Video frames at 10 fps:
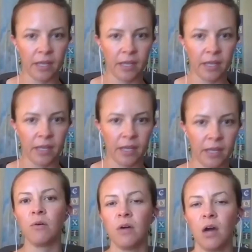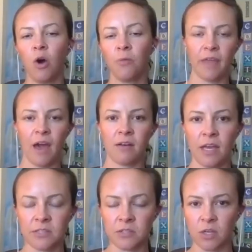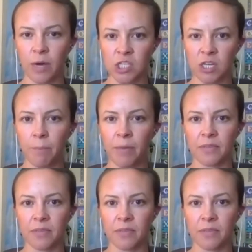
So hopefully that answers the question a bit,